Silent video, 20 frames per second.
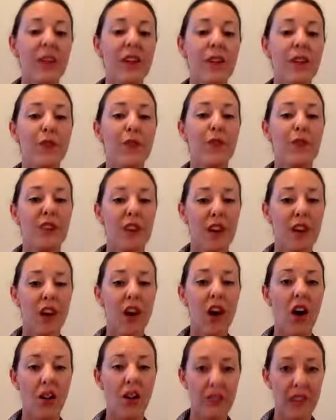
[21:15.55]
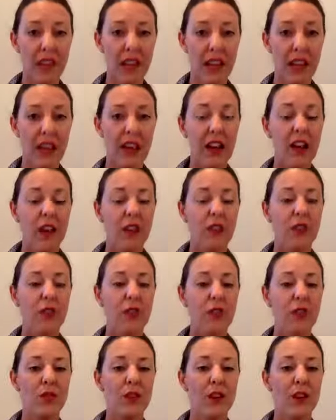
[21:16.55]
therefore, then offset
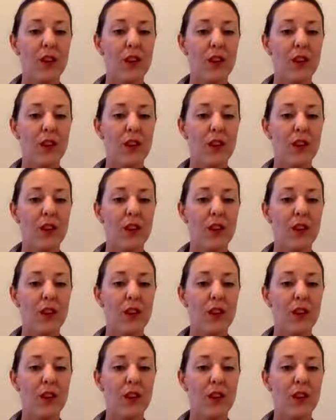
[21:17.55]
those,